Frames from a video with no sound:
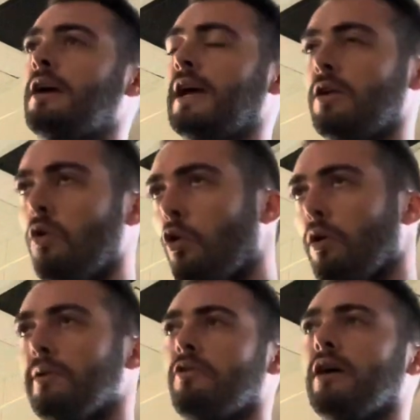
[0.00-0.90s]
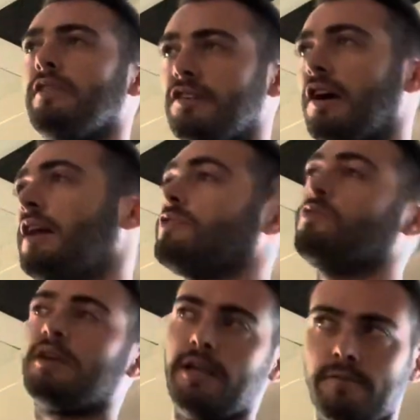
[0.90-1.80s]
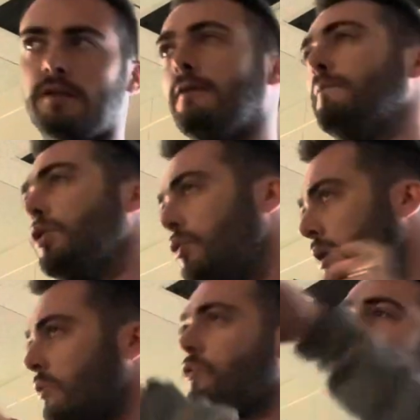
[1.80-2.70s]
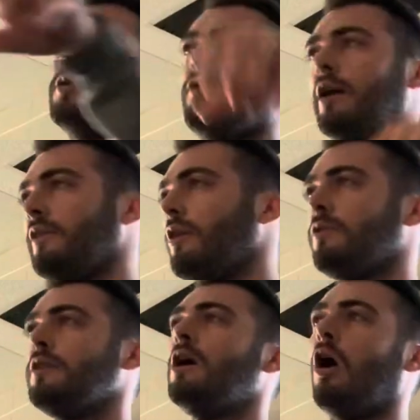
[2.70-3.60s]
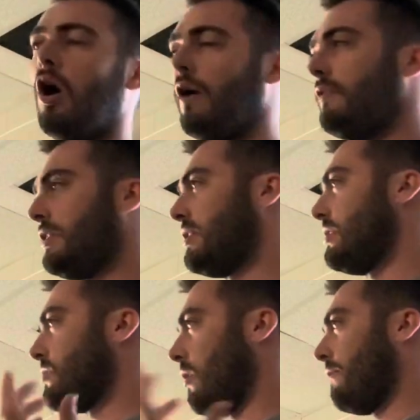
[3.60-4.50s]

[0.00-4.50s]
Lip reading: in orbit around the sun. It's what keeps the moon in orbit around the Earth. All these things are